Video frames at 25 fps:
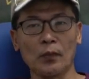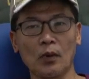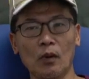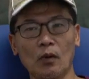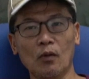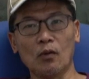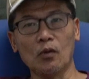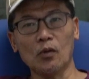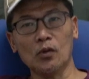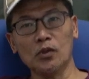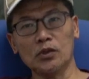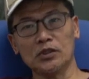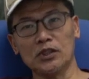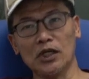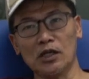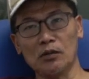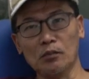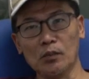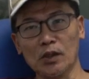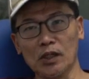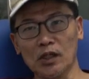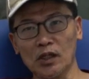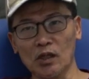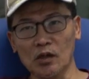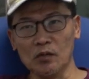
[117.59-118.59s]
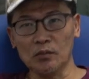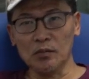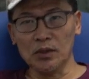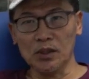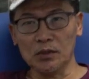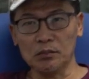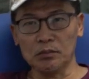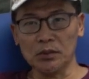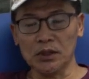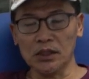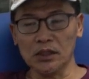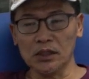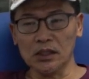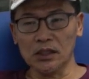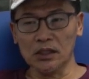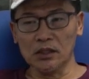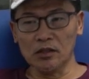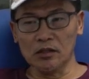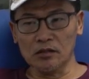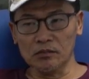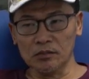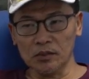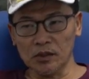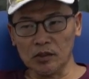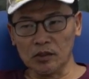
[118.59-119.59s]
all segments of
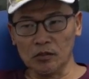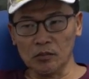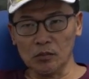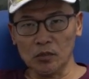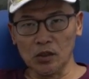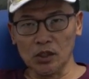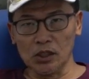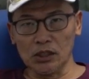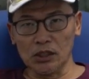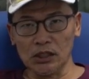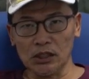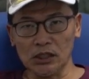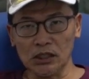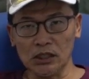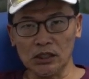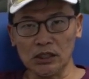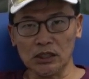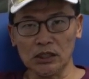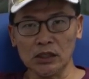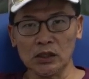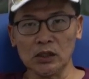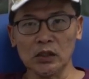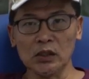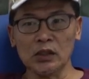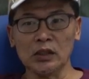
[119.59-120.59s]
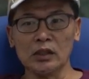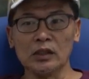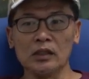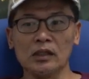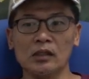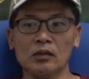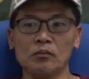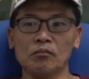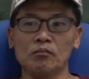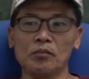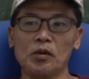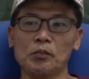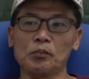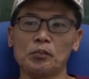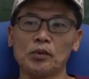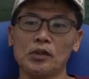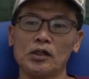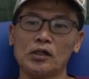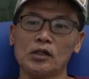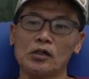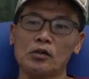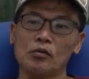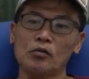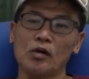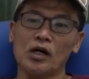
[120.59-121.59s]
the community,
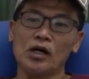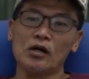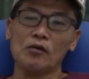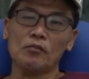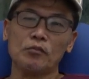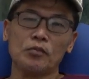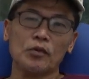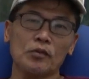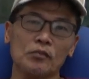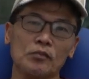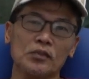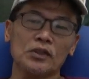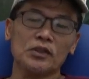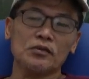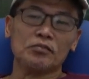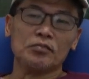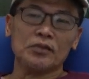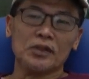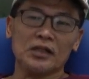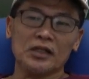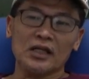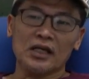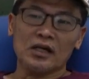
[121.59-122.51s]
people who are from different